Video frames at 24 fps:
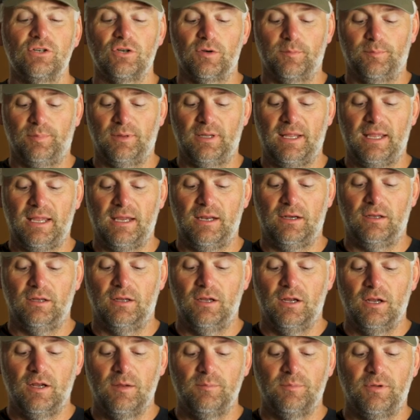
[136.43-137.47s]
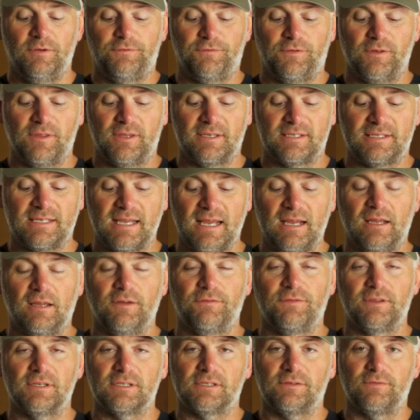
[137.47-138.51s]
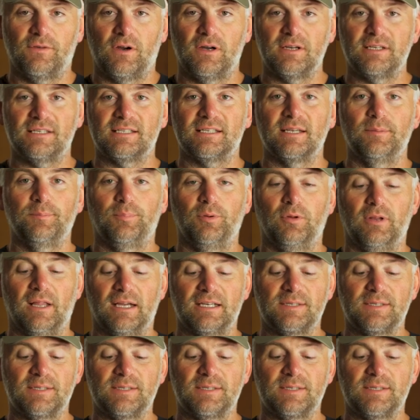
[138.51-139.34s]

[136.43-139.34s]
in your blade. But for the sake of this very simple